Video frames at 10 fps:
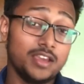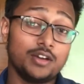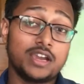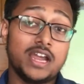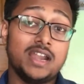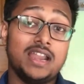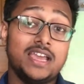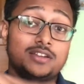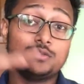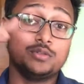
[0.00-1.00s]
you can
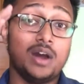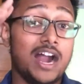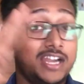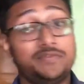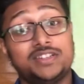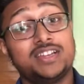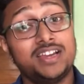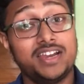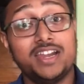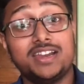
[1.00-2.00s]
do artificial
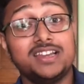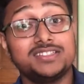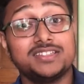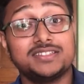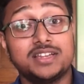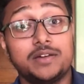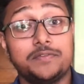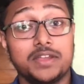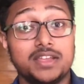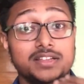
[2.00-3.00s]
intelligence
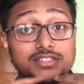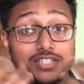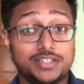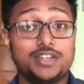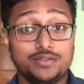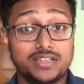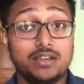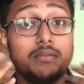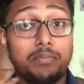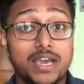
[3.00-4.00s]
stuff just using
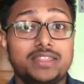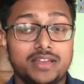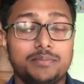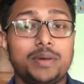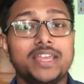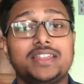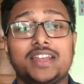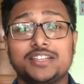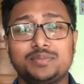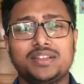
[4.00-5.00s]
Python.
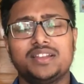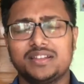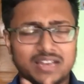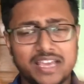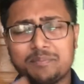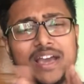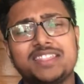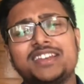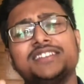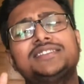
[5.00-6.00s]

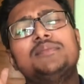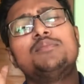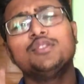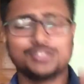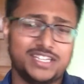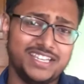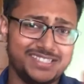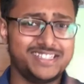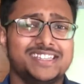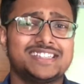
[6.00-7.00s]
Python is the most
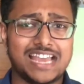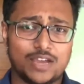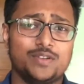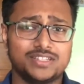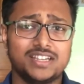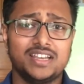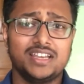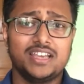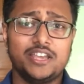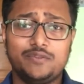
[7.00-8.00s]
easiest language.
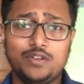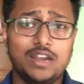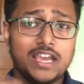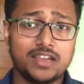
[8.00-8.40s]
If you